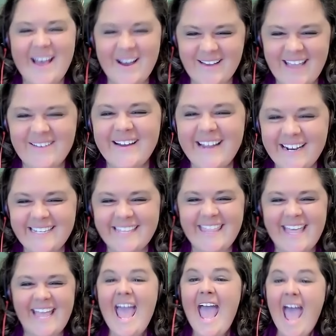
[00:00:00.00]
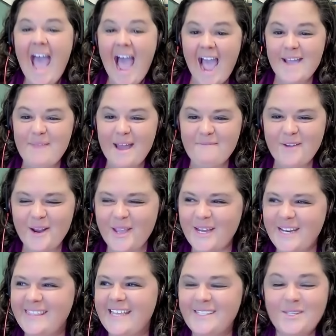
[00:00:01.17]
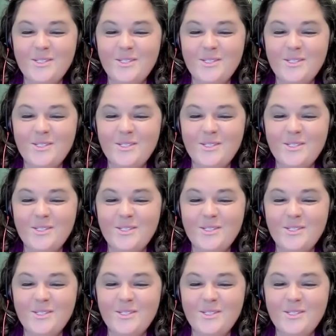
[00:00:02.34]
okay, well, here's the thing I am not very good at this.